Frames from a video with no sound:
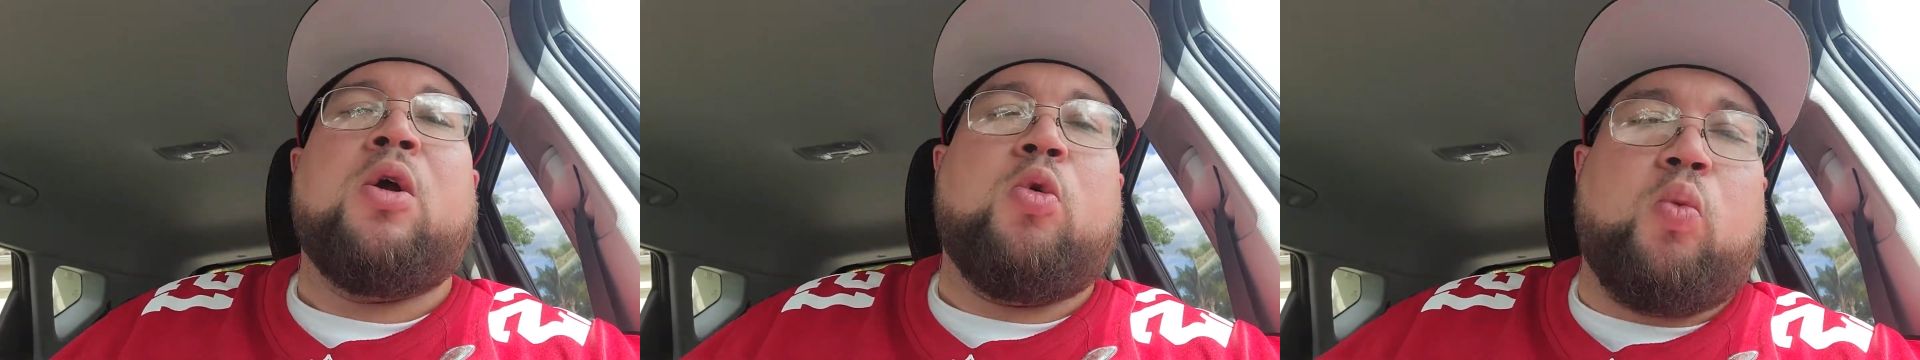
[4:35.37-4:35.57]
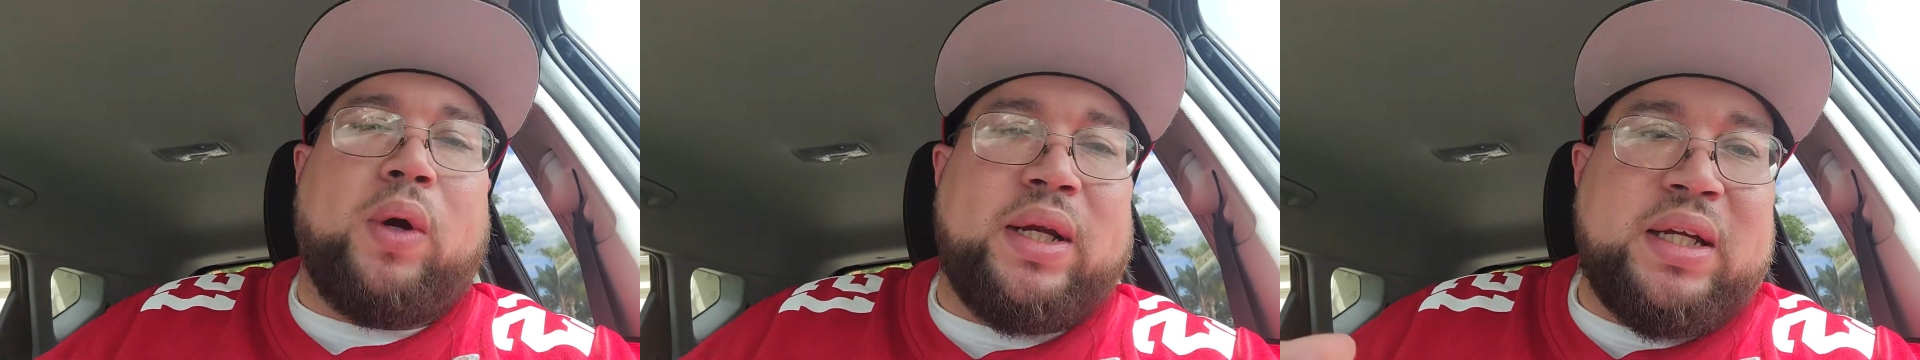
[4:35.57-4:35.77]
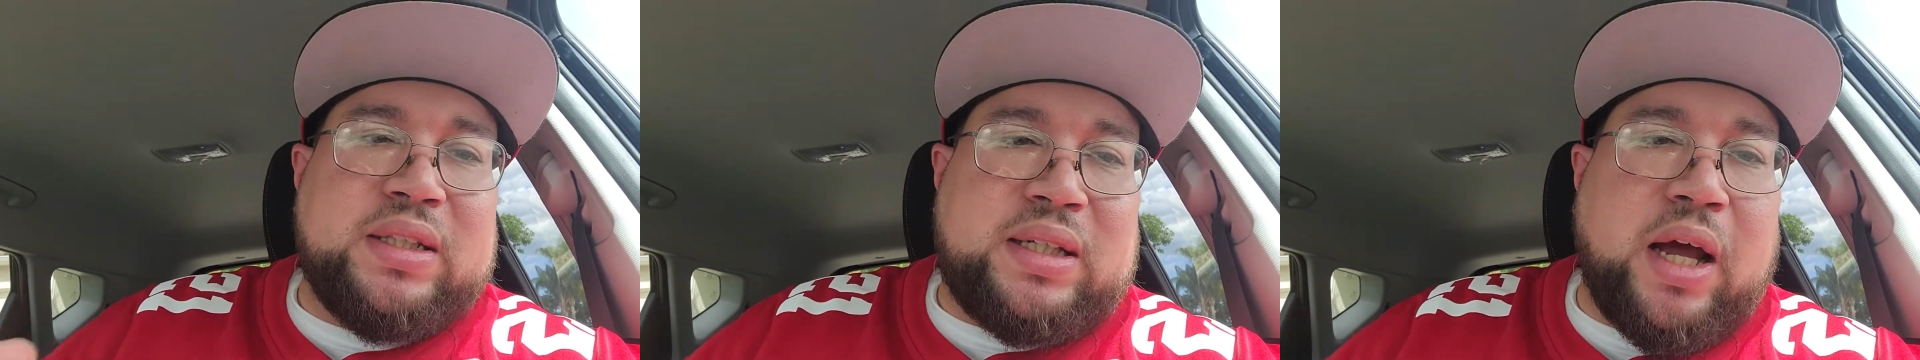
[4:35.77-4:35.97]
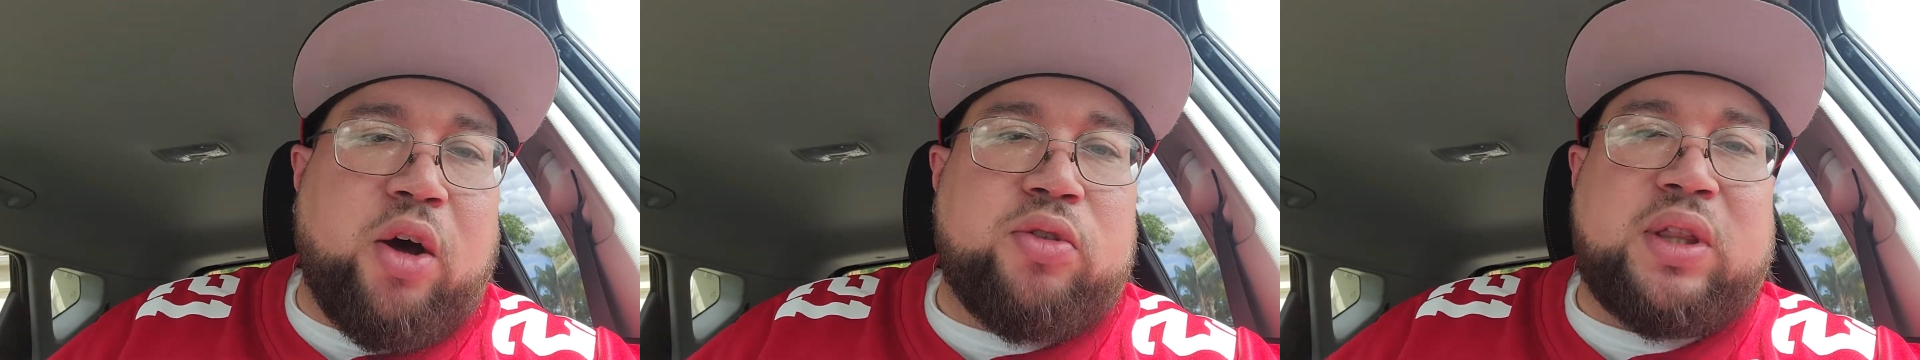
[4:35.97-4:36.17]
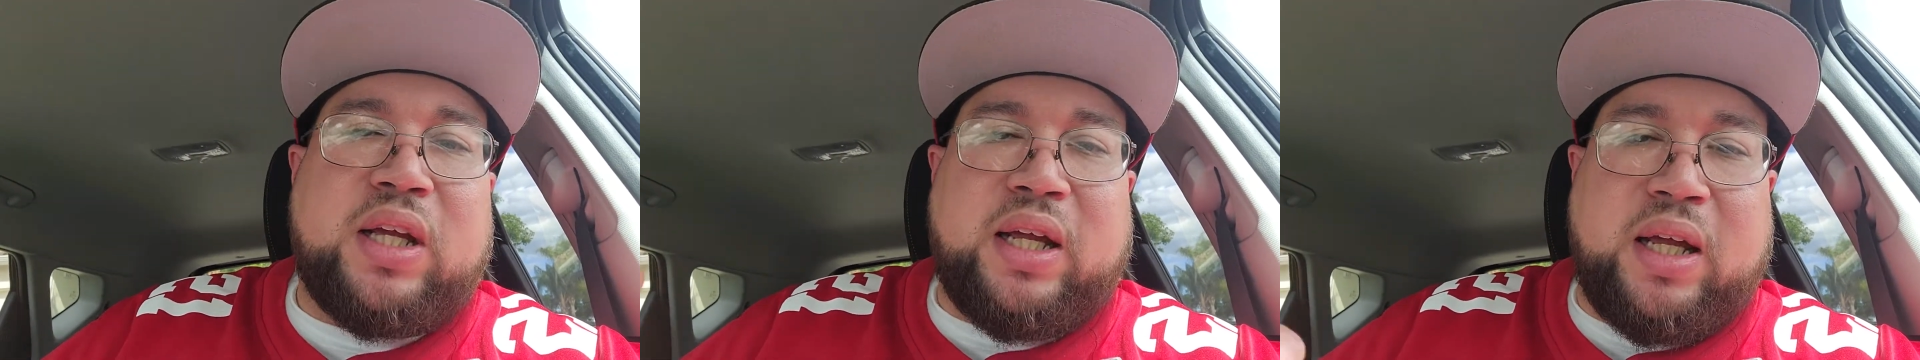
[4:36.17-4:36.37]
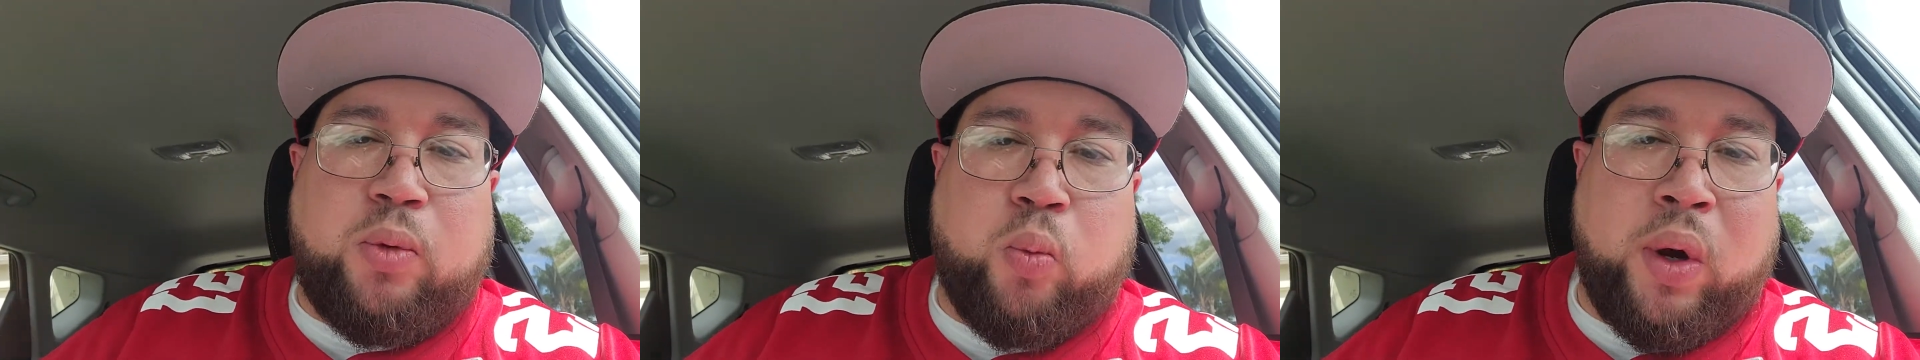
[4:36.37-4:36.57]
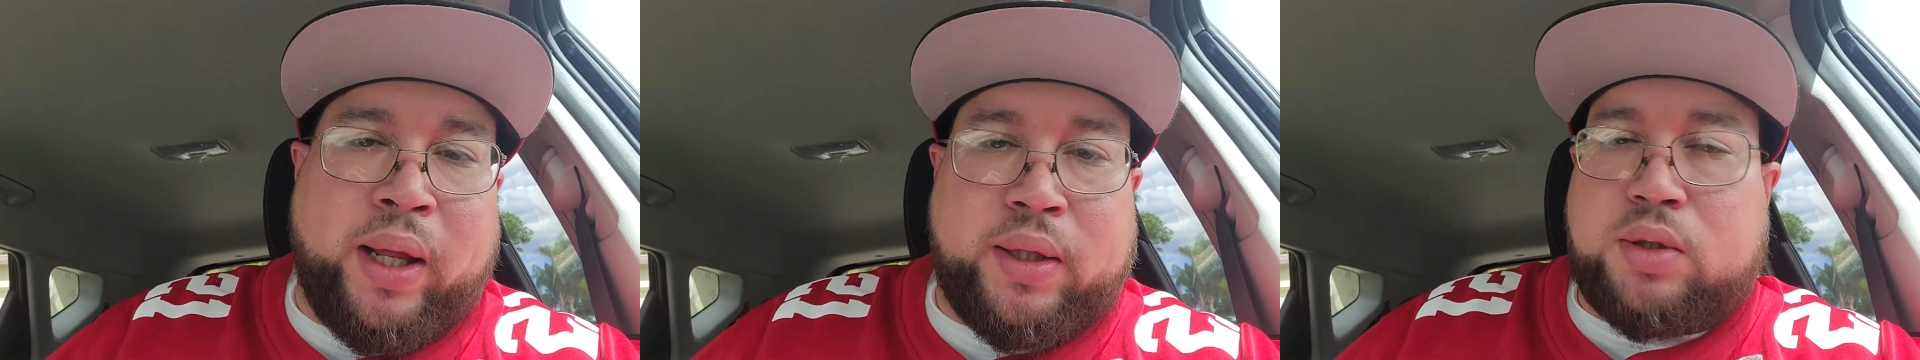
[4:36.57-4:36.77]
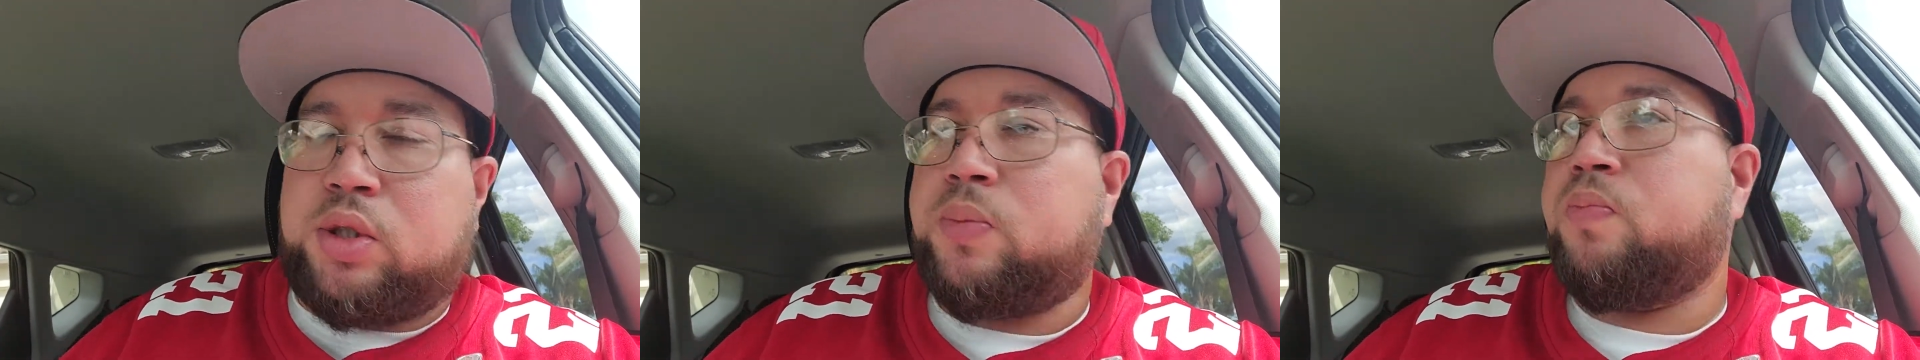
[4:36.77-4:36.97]
When he's healthy, he
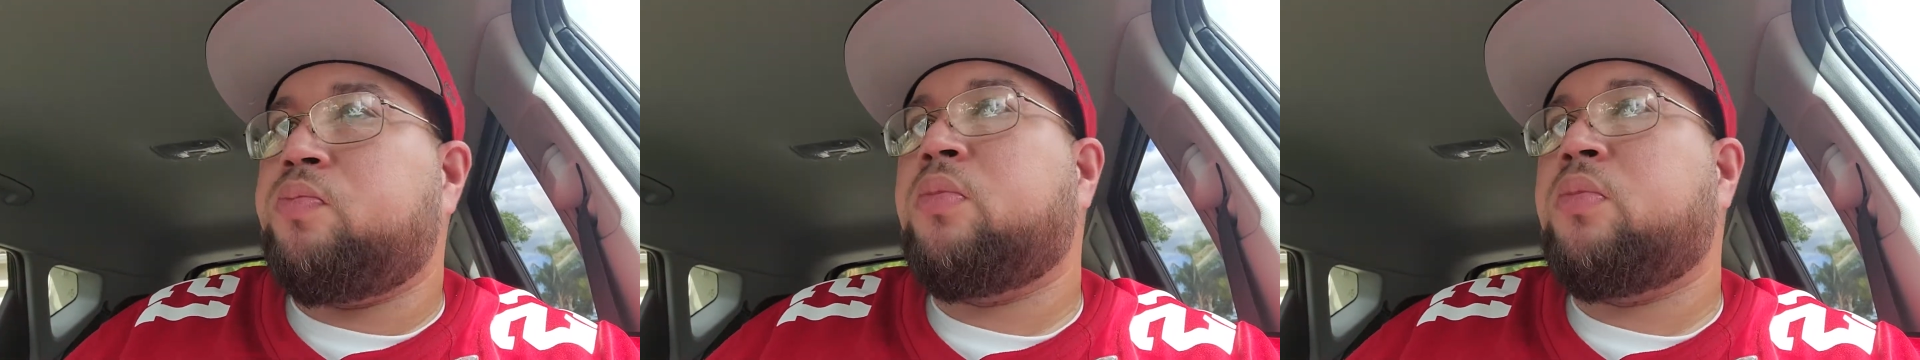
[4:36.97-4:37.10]
wins.